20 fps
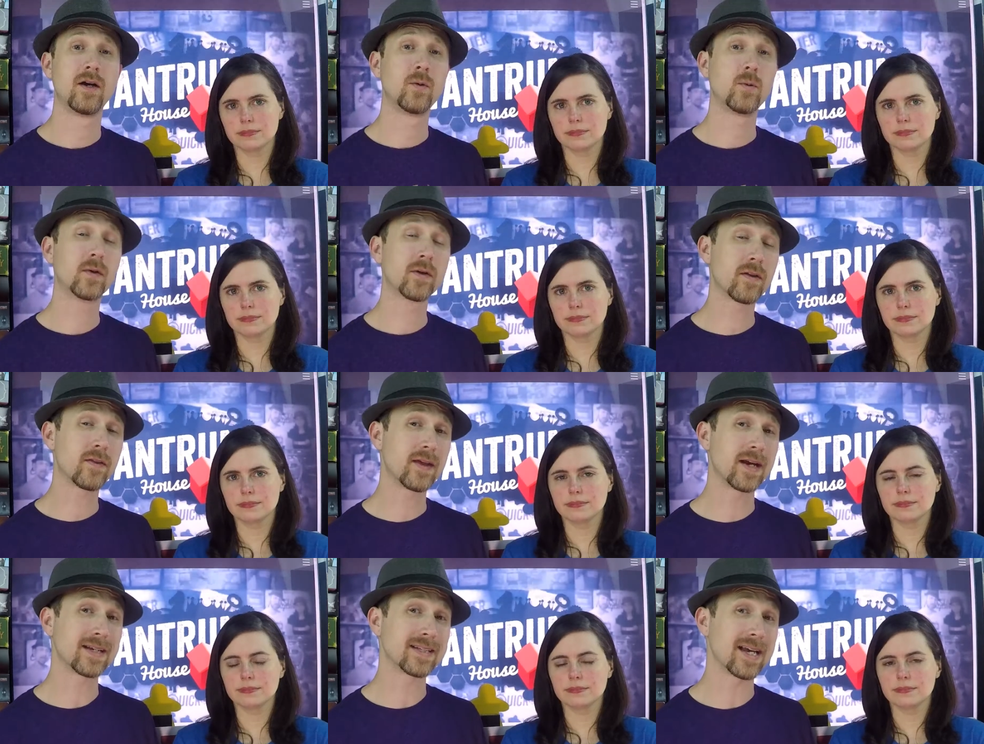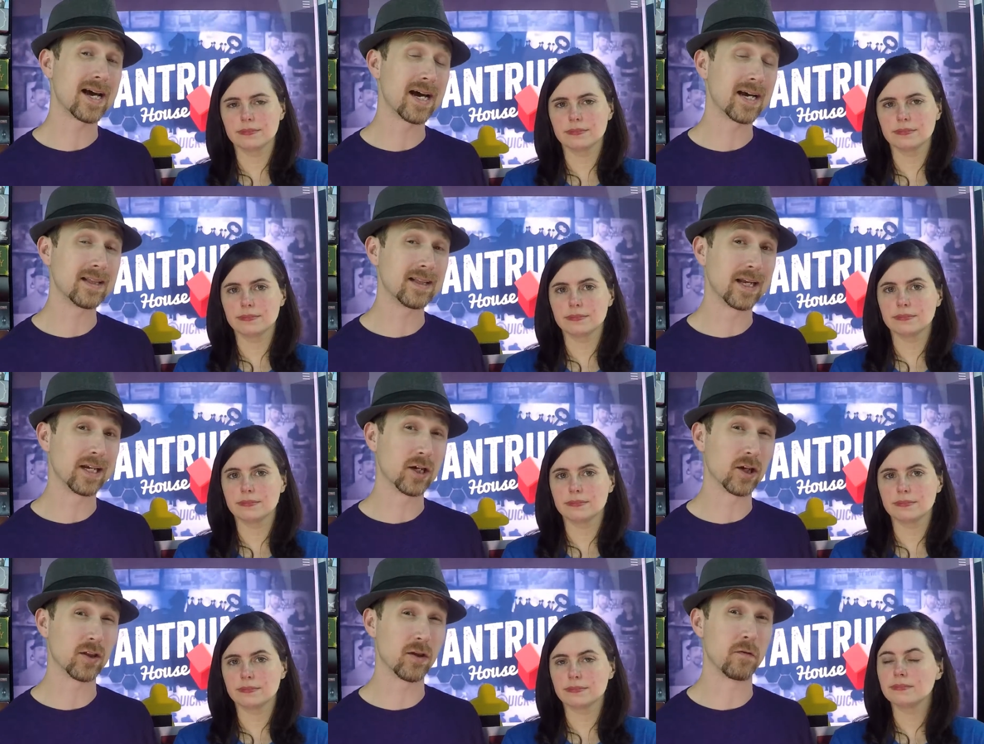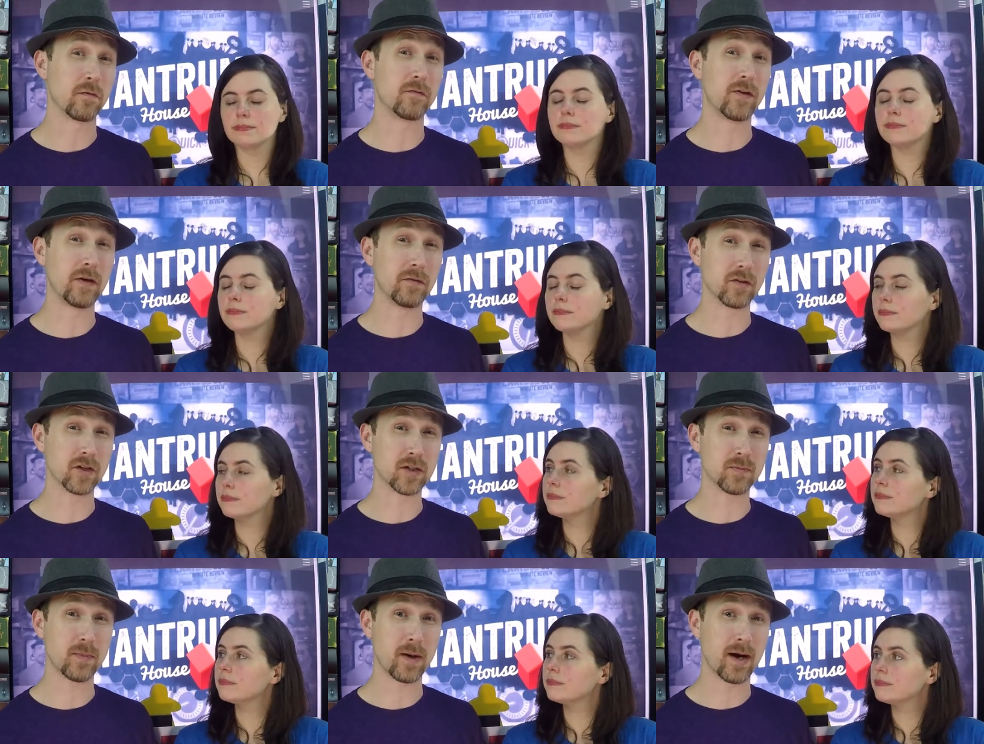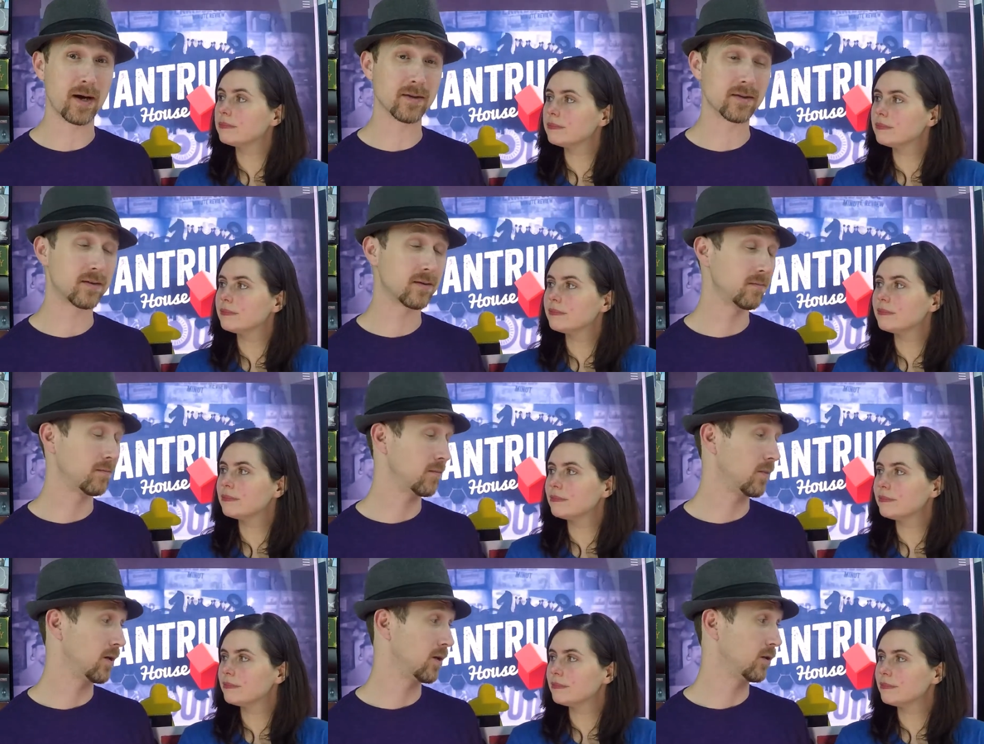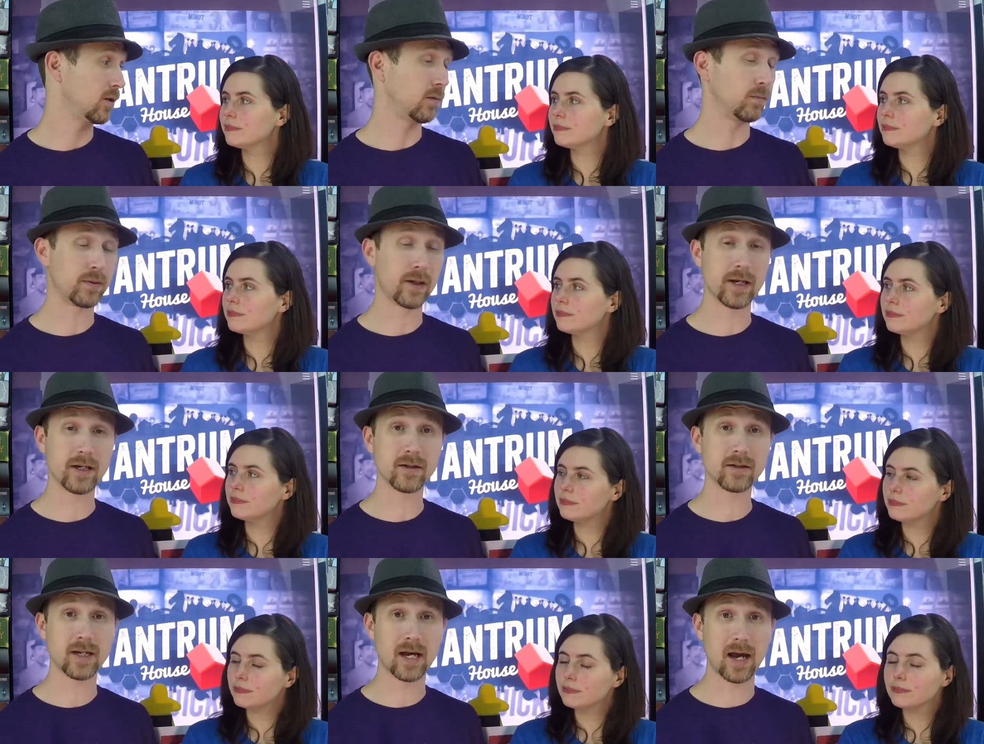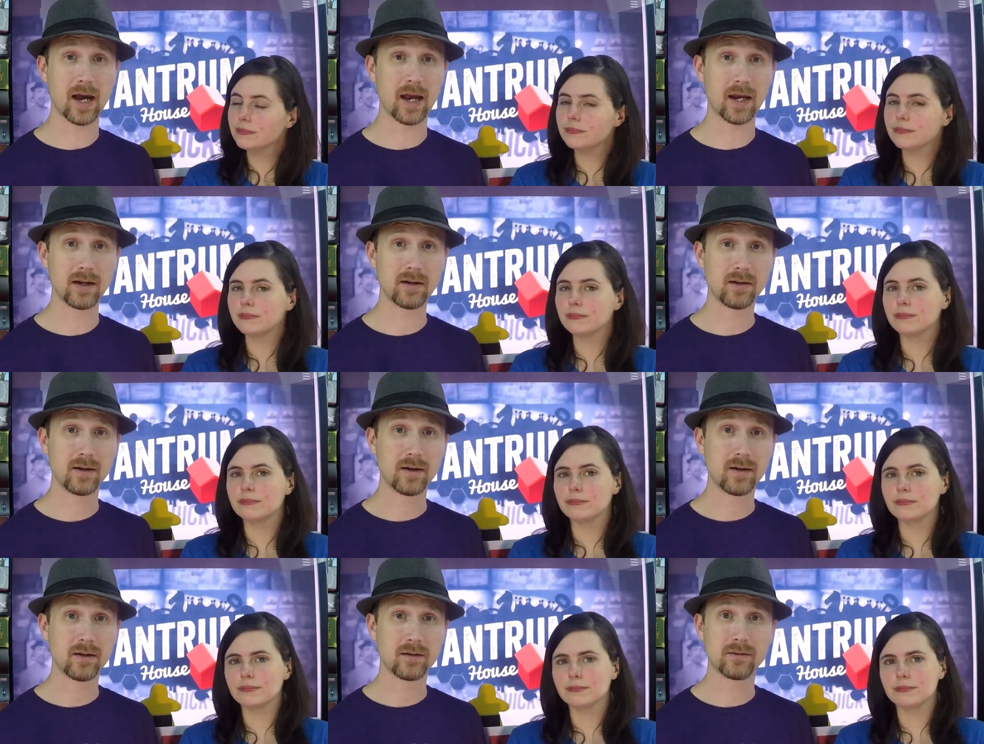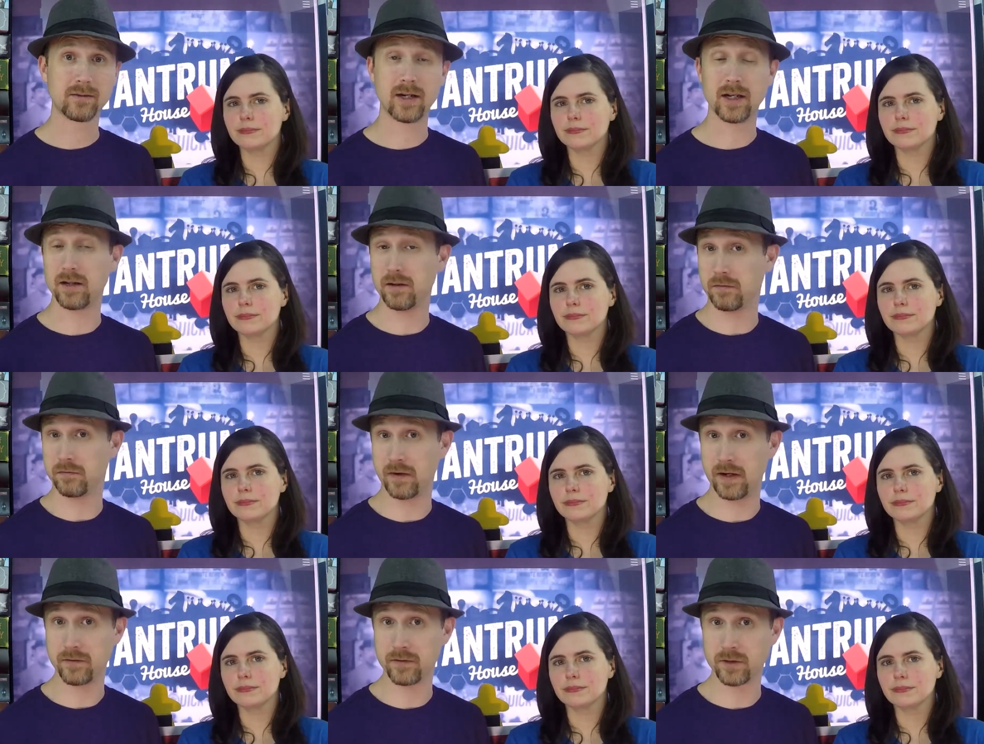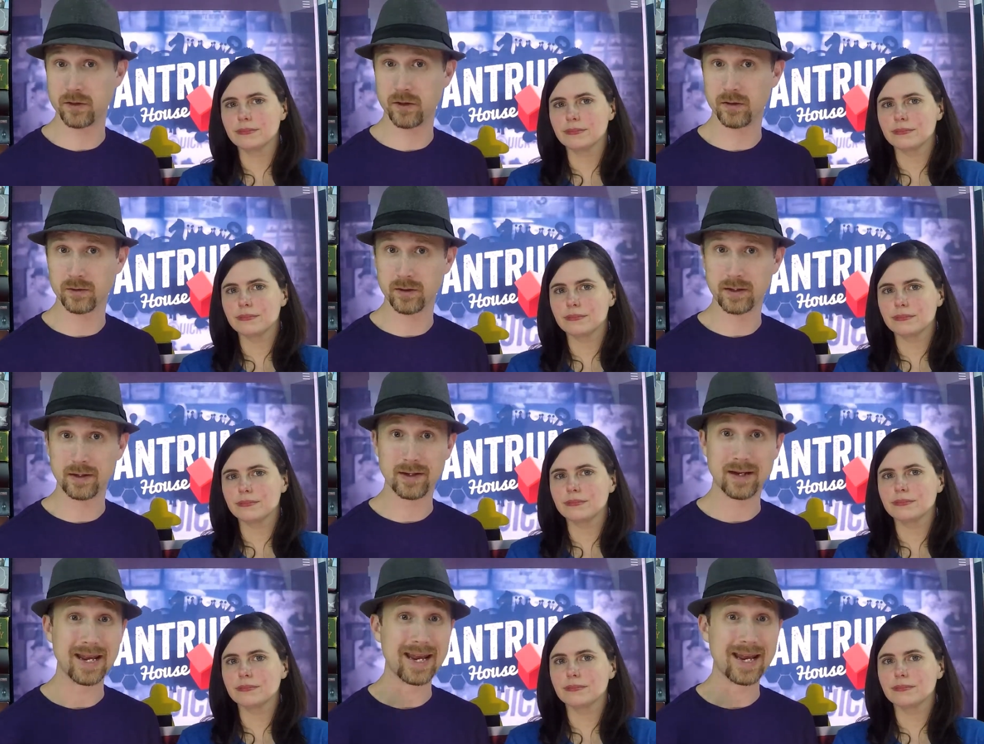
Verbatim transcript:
Speaker 1: One of the things I like are the favor spots. You play your die, get a favor token,